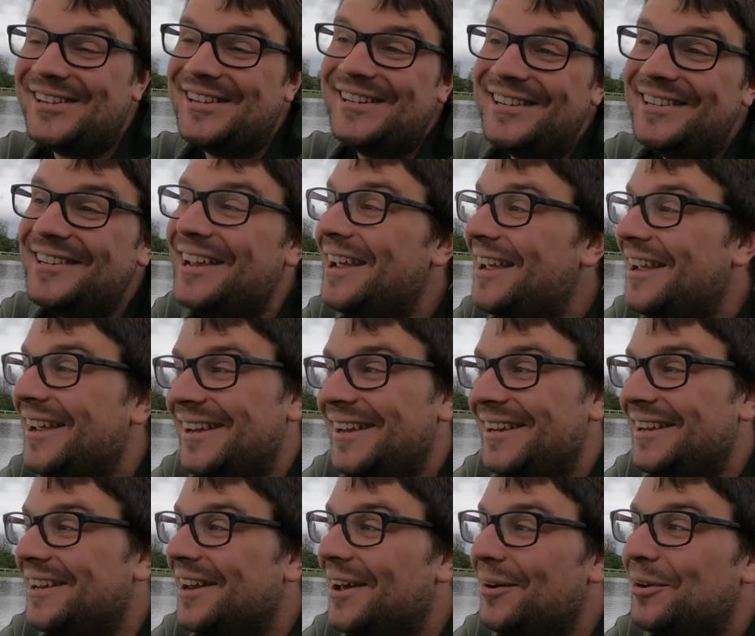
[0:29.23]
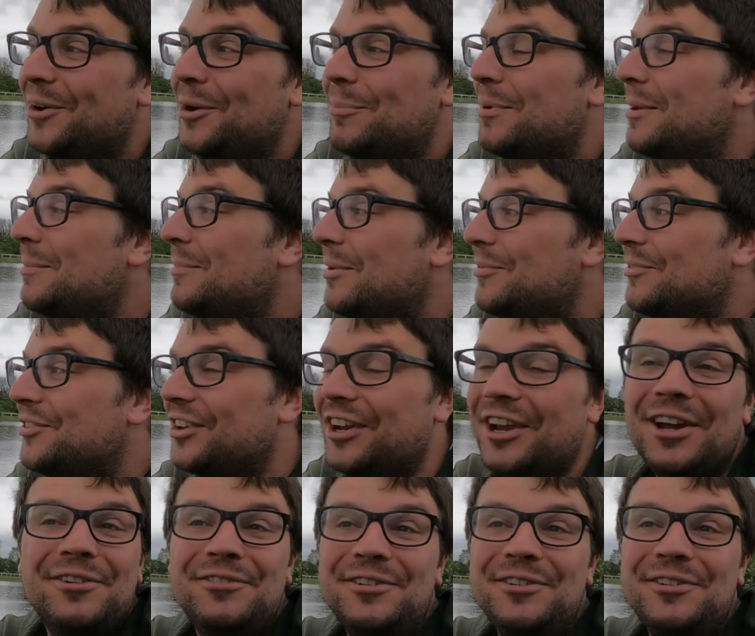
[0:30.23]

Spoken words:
And you know, a couple of months ago,